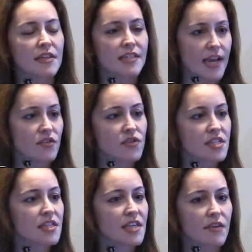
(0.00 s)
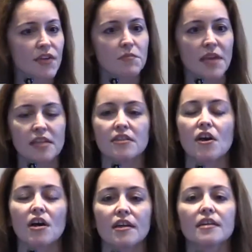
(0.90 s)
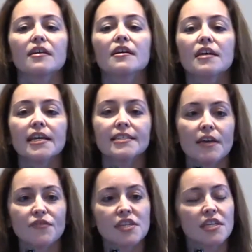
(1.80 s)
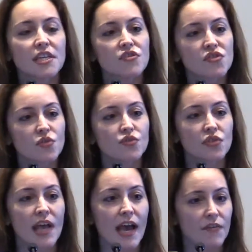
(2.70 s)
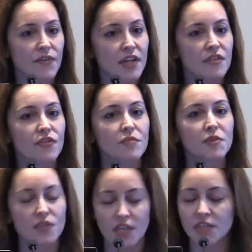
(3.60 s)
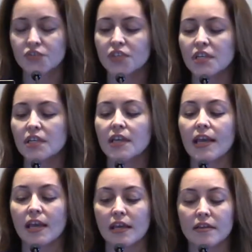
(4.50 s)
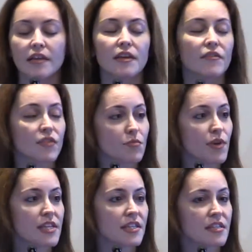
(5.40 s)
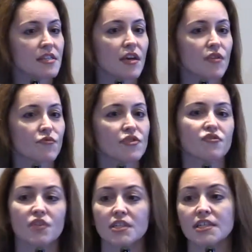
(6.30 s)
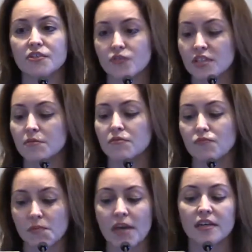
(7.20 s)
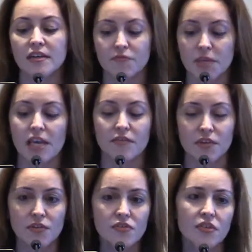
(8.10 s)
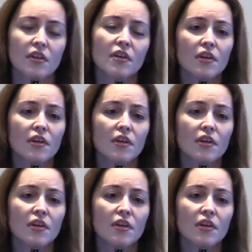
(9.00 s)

the diagnosis is given based on a deficit in social affect or communication and the presence of restricted interest and repetitive behaviors.